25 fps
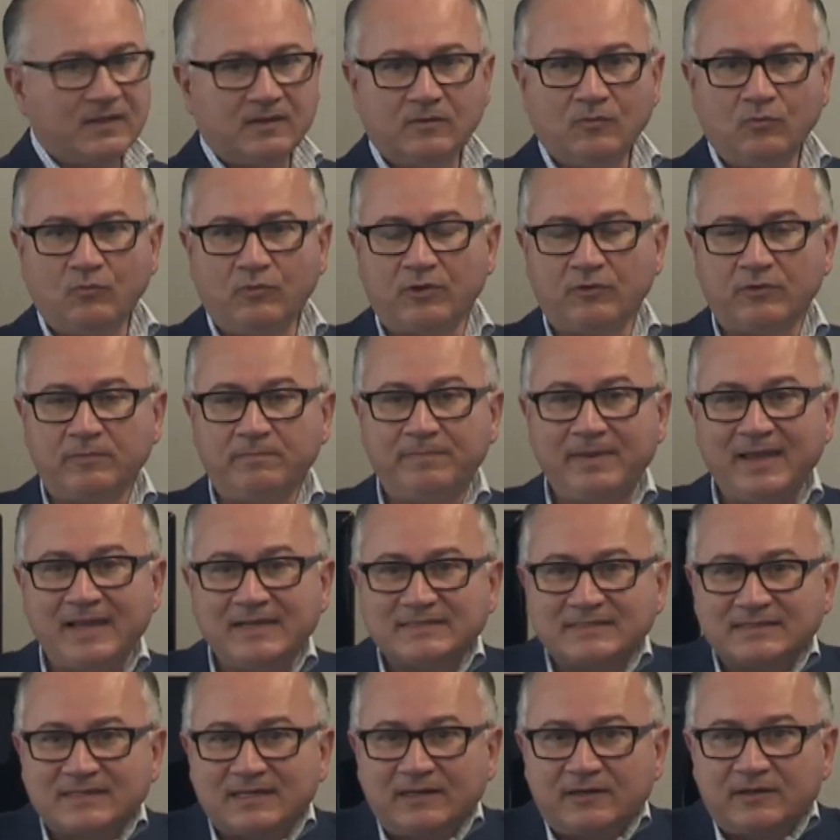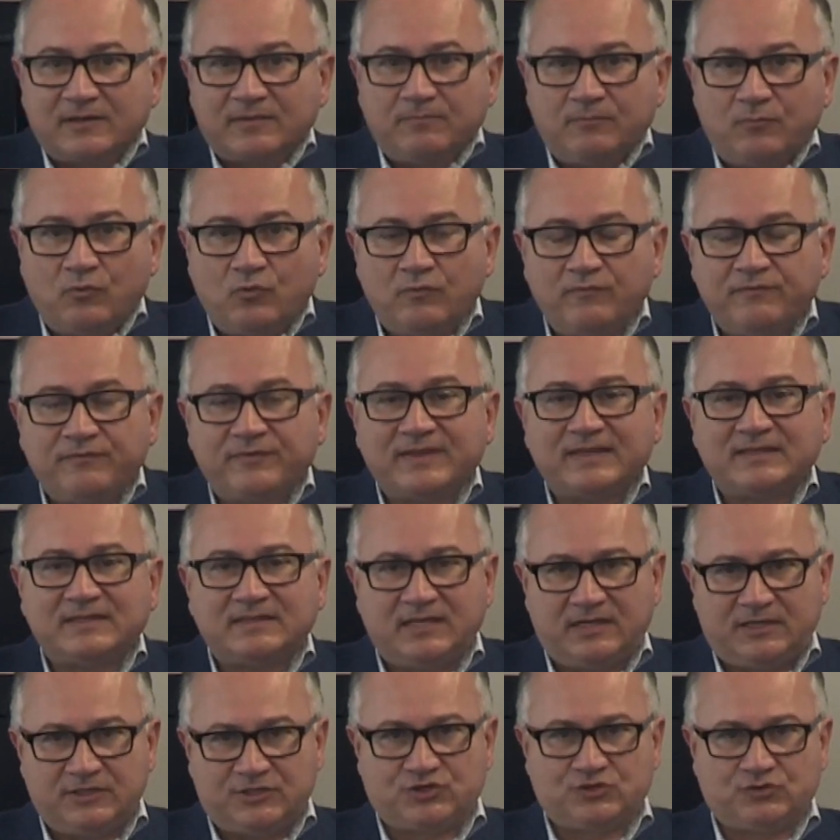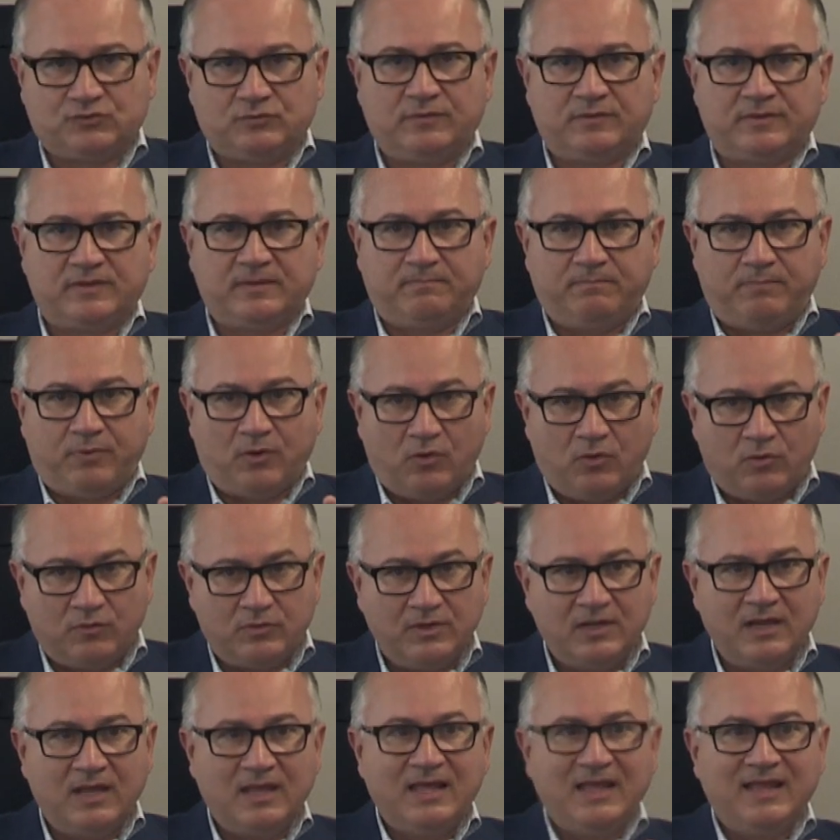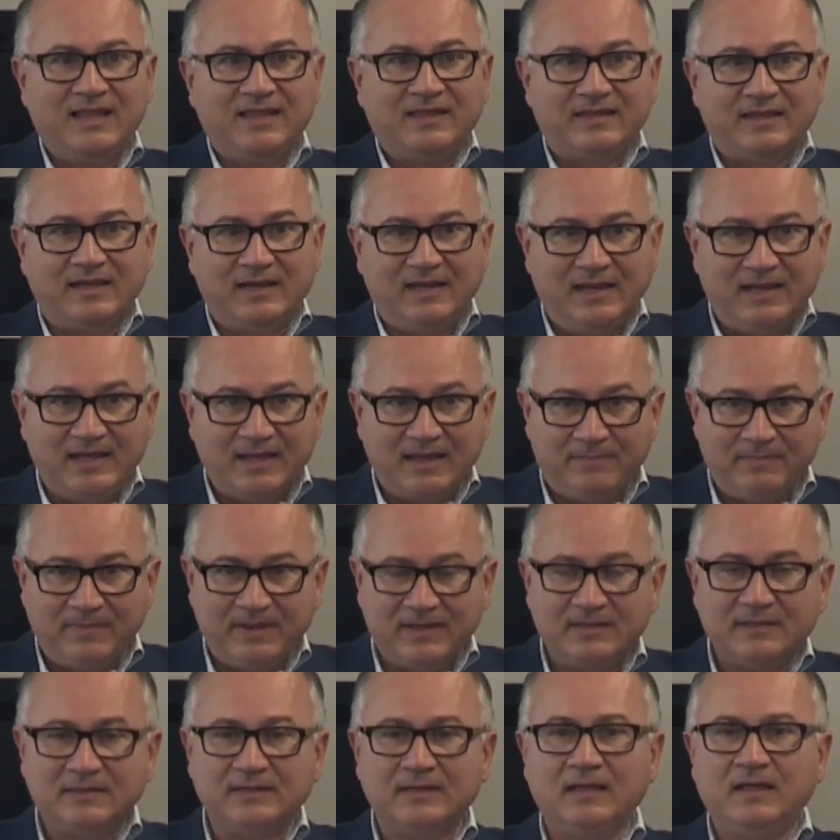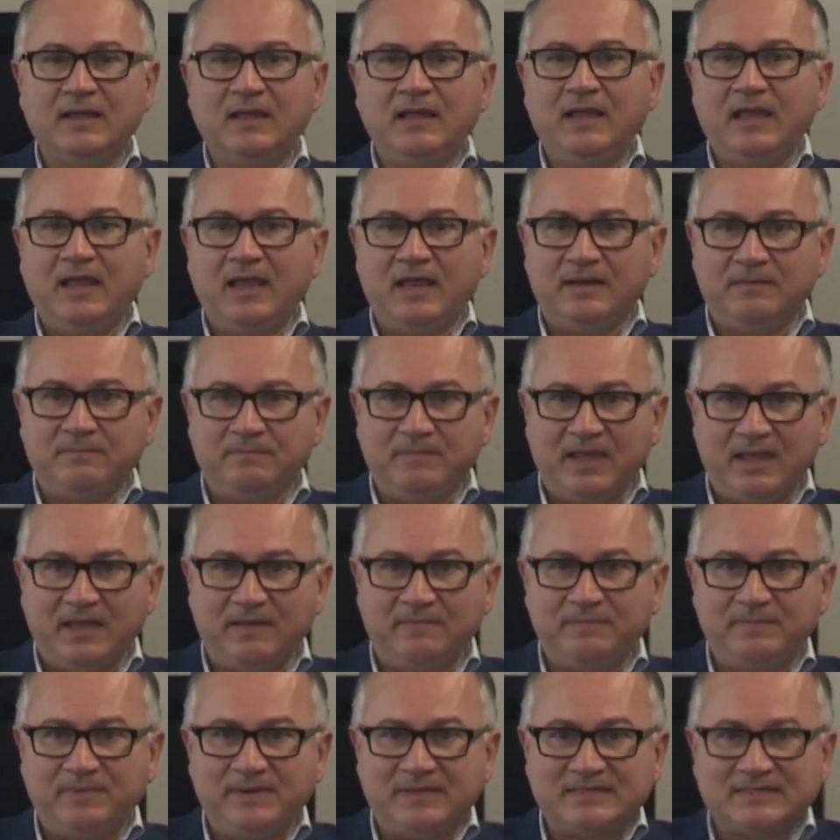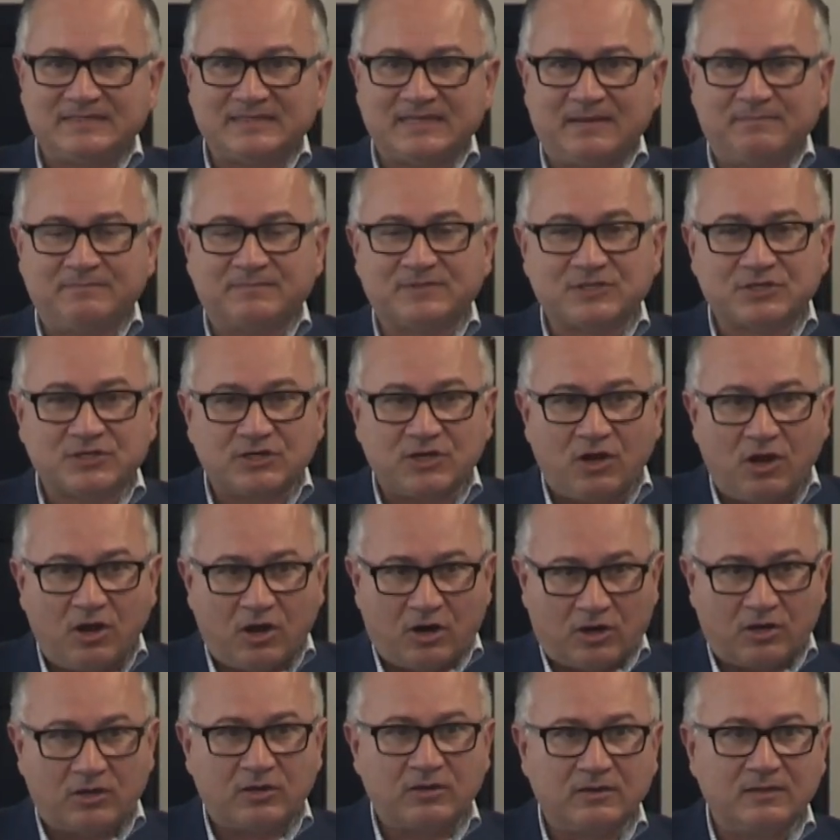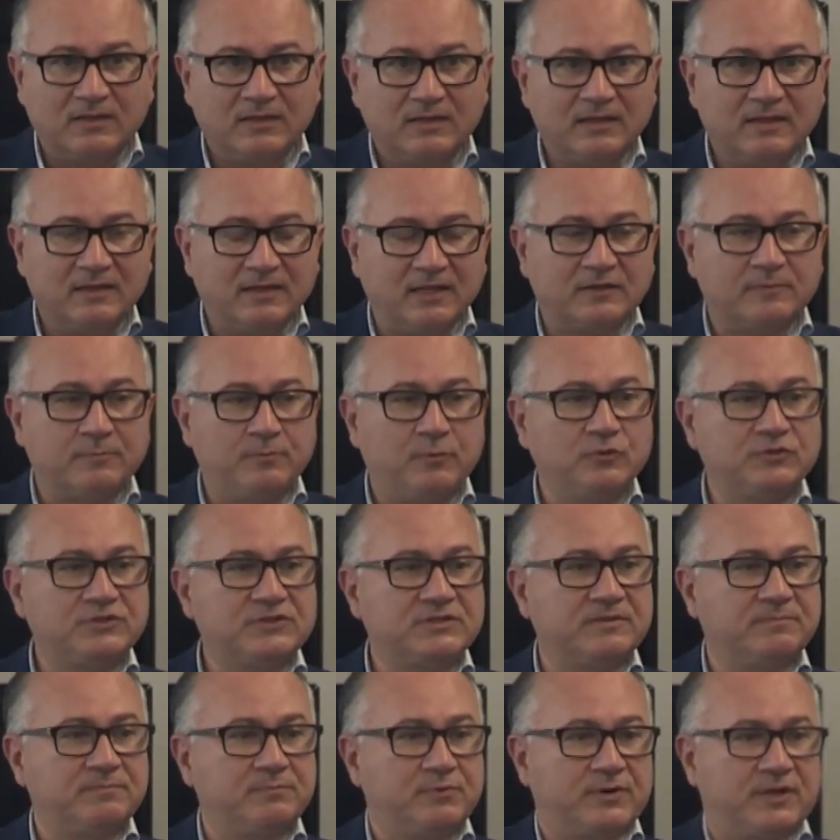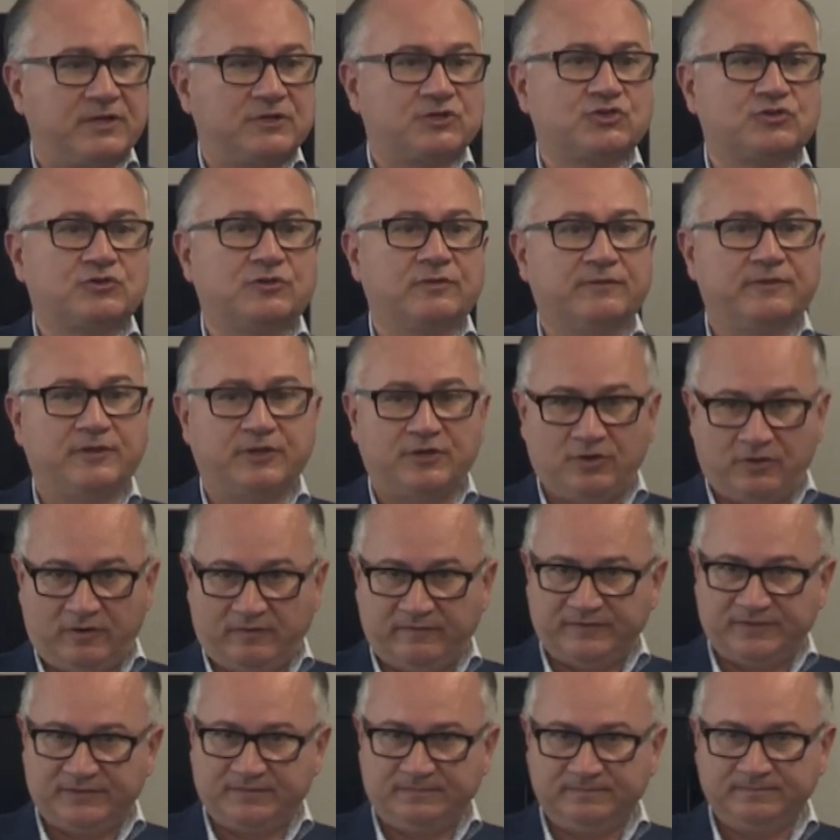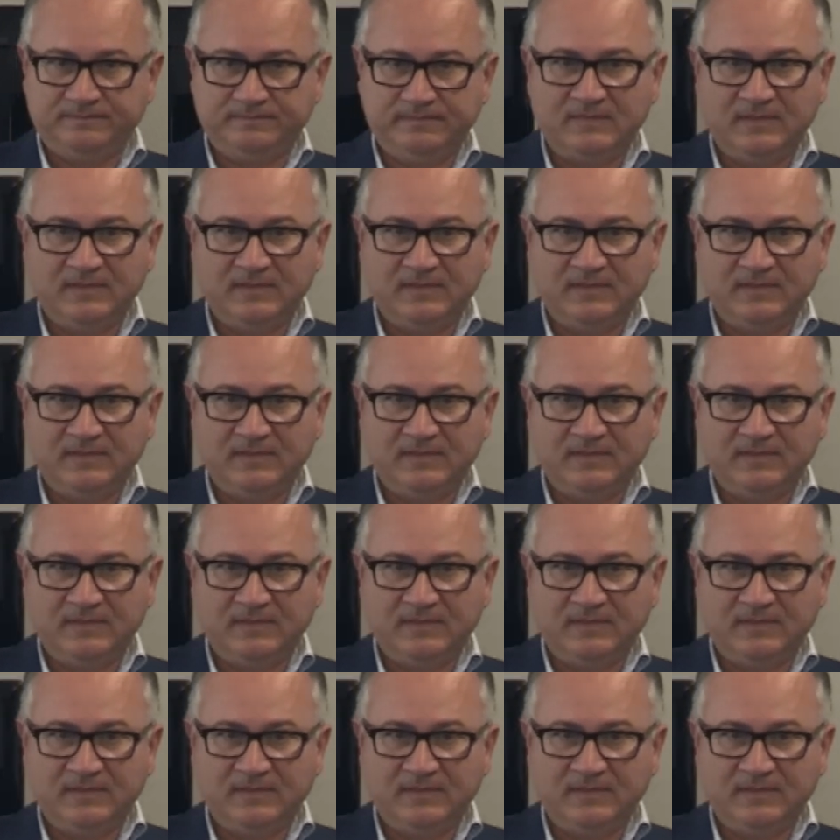where we basically remove the tissue, the bone, the ligament, and maybe some scar that puts the pressure on the nerves.